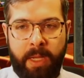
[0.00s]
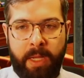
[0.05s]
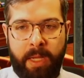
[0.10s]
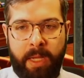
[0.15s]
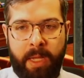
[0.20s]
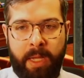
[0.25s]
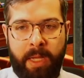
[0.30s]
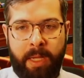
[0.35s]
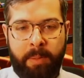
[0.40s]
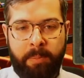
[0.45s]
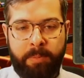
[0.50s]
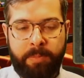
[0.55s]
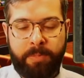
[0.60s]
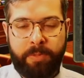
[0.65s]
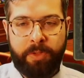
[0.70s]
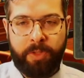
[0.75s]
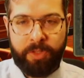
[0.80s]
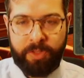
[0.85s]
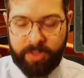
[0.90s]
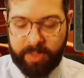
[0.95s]

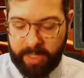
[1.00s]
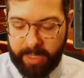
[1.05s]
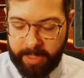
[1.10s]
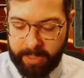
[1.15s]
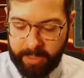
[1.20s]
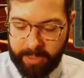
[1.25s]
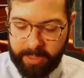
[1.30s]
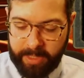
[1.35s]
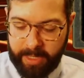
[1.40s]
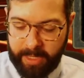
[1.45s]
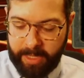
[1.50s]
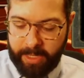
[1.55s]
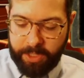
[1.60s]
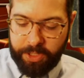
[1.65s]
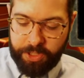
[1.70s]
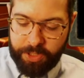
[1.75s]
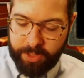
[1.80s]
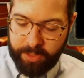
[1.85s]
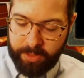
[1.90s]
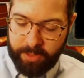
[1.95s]
So staying
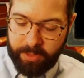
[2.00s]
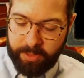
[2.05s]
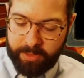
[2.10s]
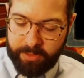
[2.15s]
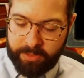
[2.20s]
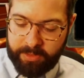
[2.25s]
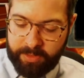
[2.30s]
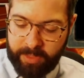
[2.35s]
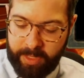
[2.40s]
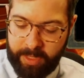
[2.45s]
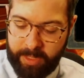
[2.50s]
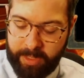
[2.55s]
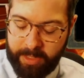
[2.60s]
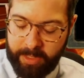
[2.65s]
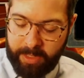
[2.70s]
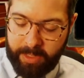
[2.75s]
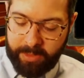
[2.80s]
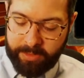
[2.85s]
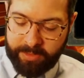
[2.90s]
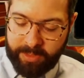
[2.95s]
engaged, staying
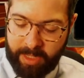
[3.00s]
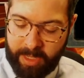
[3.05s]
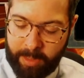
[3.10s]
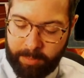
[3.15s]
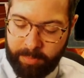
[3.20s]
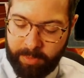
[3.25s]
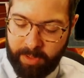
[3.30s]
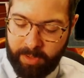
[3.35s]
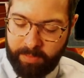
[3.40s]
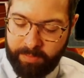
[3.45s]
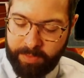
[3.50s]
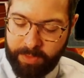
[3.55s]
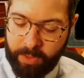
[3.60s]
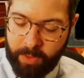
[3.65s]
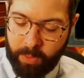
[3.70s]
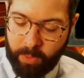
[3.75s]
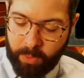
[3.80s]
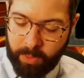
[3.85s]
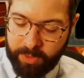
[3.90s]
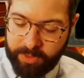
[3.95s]
on top of the
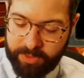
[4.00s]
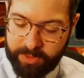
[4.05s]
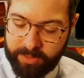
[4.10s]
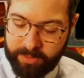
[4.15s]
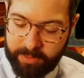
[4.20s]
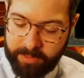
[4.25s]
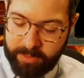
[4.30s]
course,